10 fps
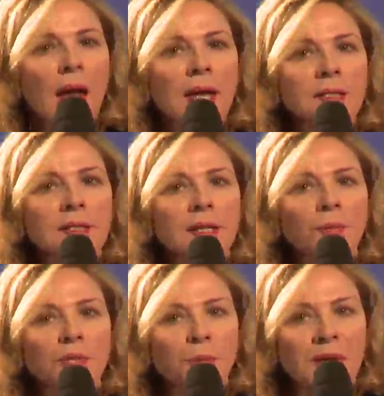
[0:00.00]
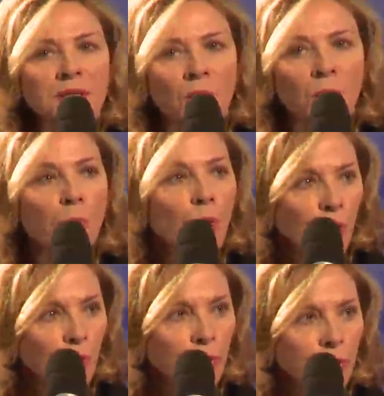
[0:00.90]
and it was based on a
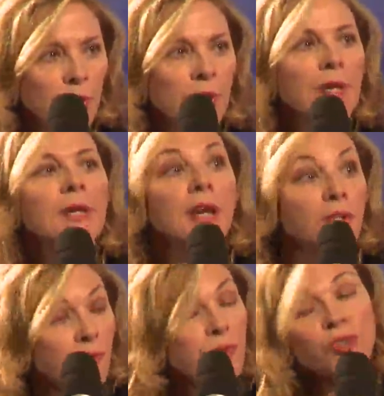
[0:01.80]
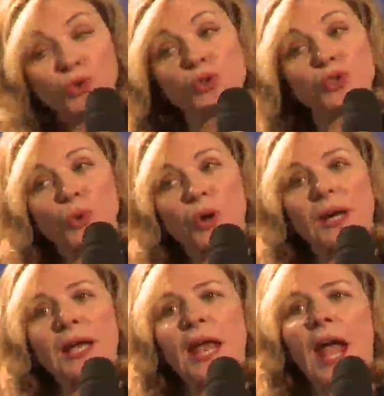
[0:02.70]
book. A, a, true
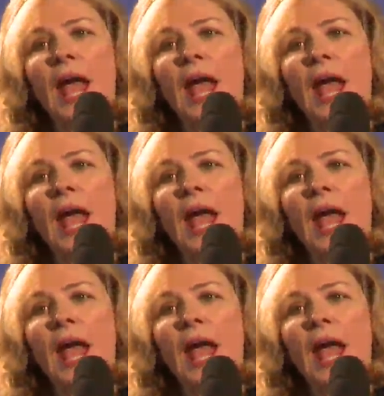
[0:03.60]
story.